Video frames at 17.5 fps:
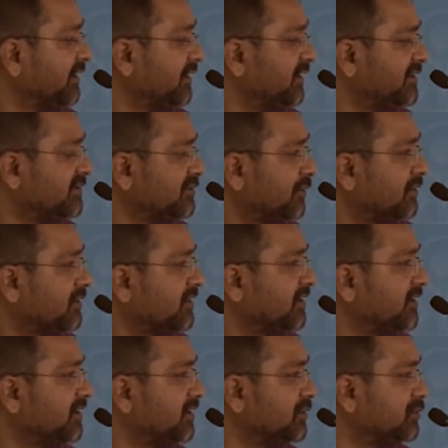distorted
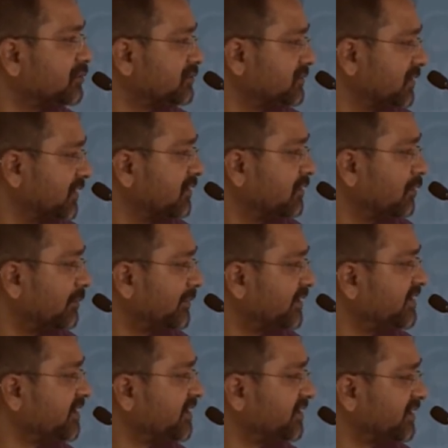the
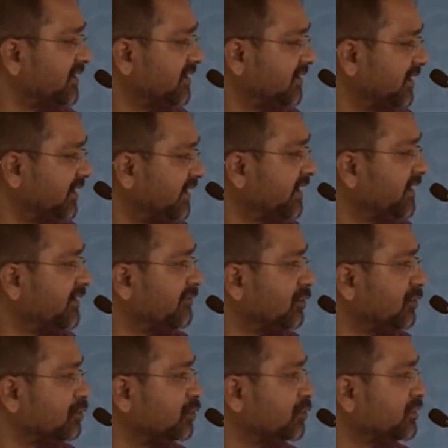commentary and the narrative
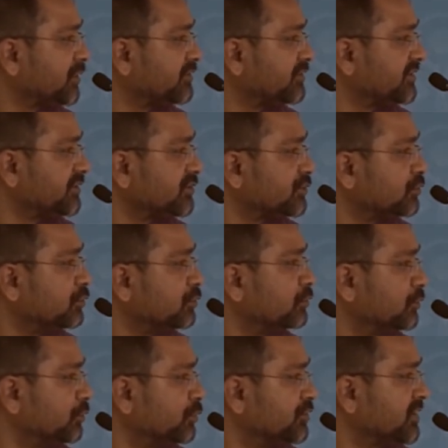on
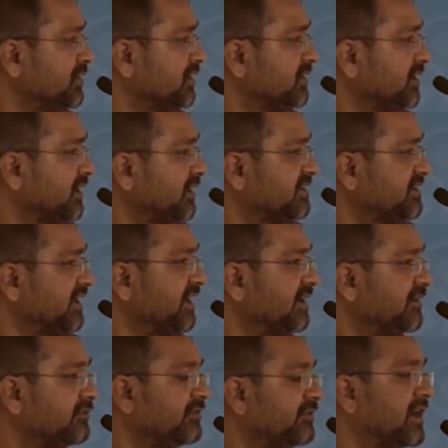2002 Gujarat riots. In
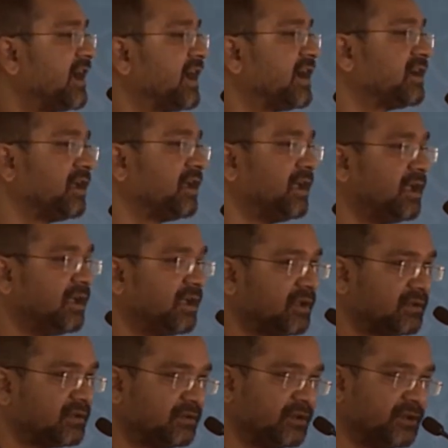fact,
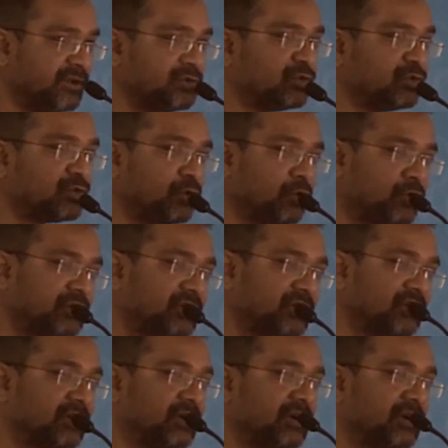the Hindu wrote